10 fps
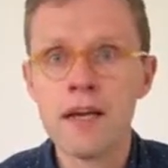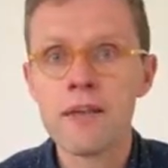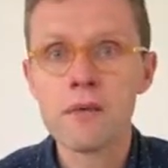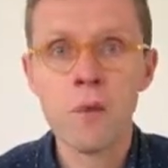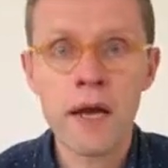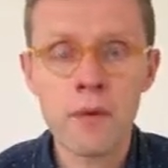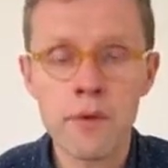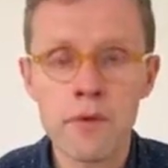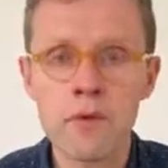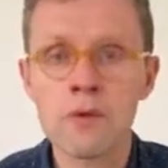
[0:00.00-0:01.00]
the
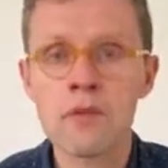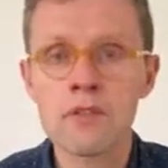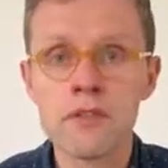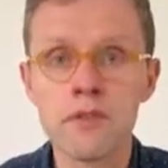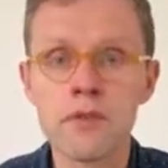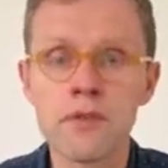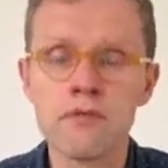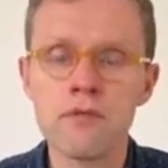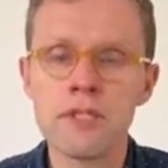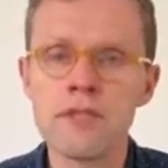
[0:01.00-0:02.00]
wherewithal to do the
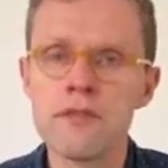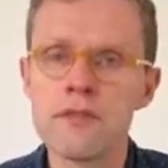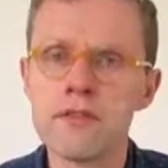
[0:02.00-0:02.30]
research.